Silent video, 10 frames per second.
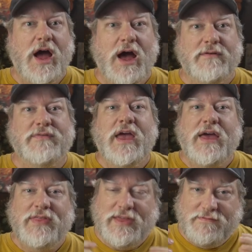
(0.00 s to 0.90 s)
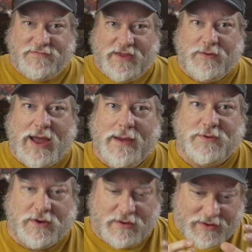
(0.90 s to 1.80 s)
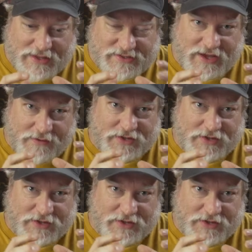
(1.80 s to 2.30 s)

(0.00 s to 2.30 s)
of the V-Raptor itself,